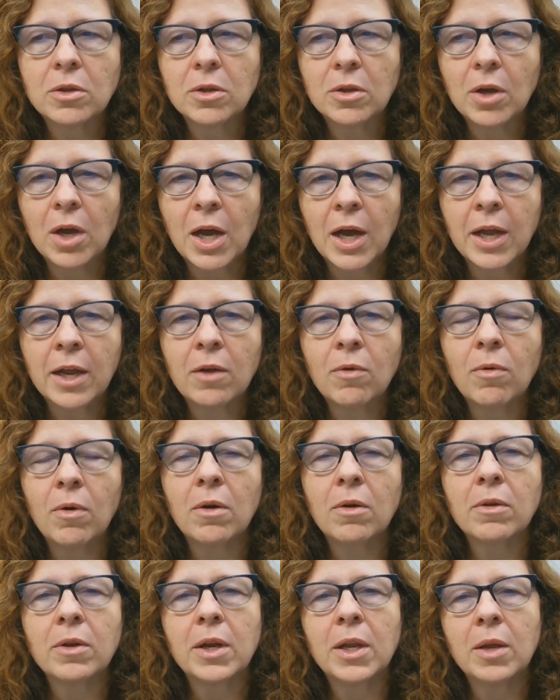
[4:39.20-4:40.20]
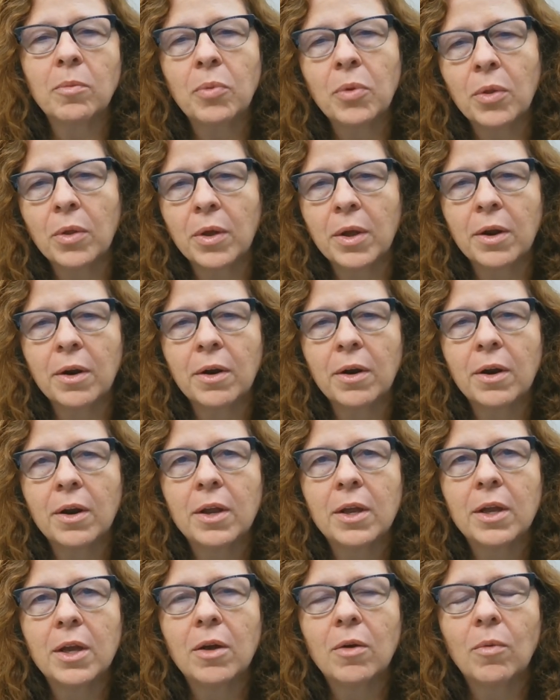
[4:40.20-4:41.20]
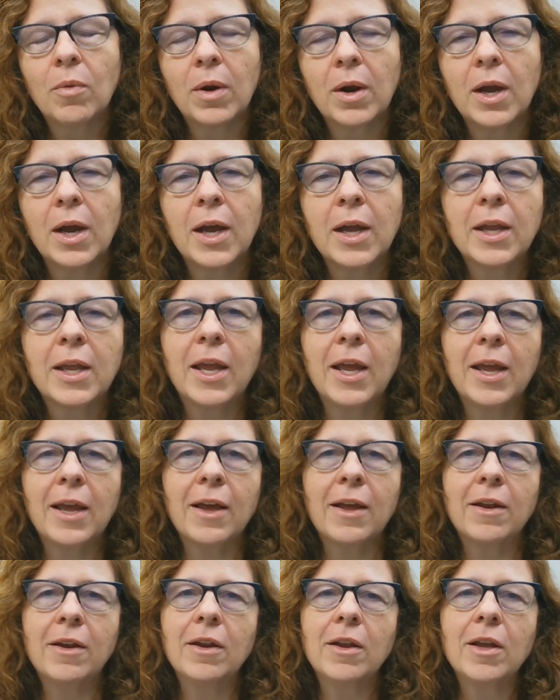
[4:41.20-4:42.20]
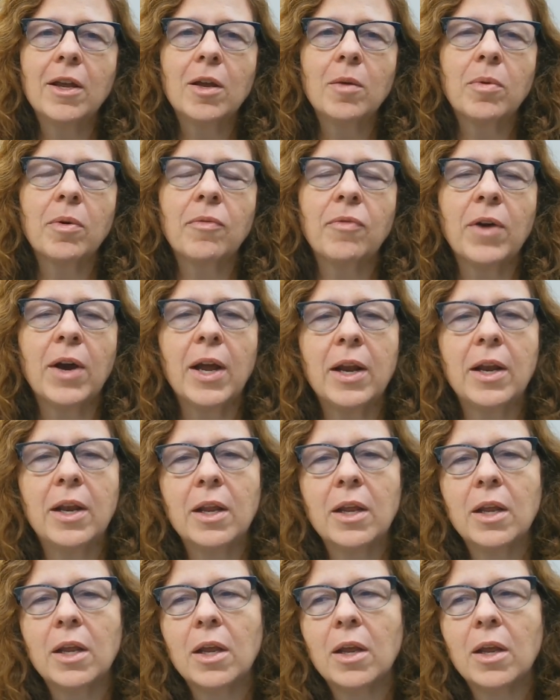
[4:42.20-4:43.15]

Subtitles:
high quality employer where I can provide